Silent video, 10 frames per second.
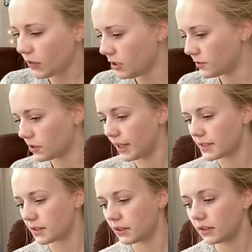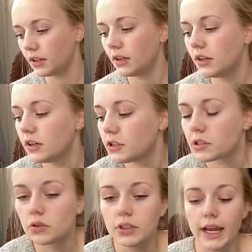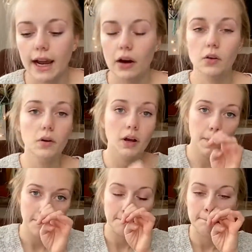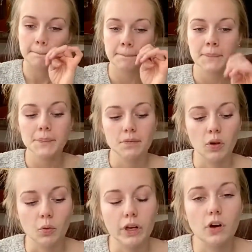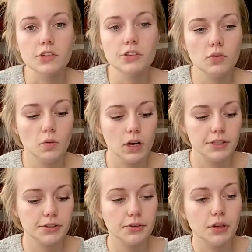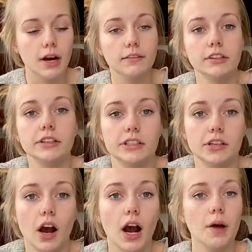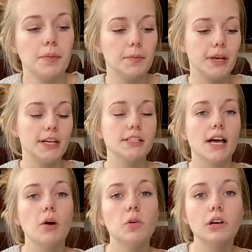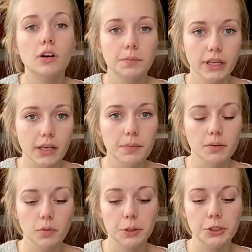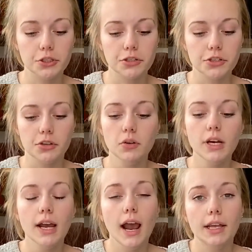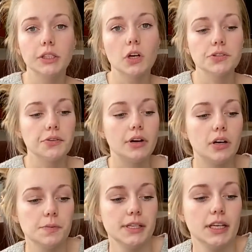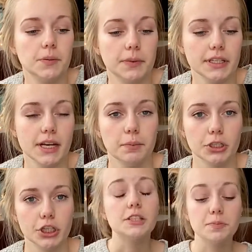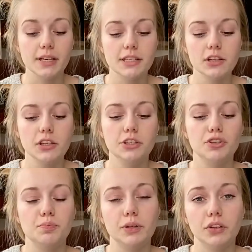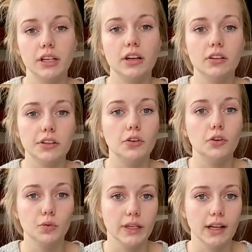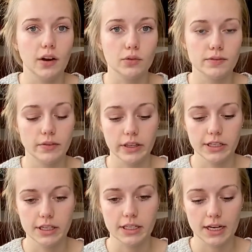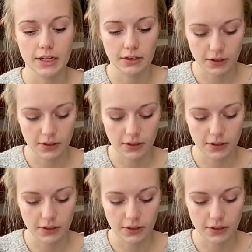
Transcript: So that's good. So now we also want to cover the top because that will help keep in moisture too, and it also helps keep the temperature up. It's basically just building a little greenhouse for this container.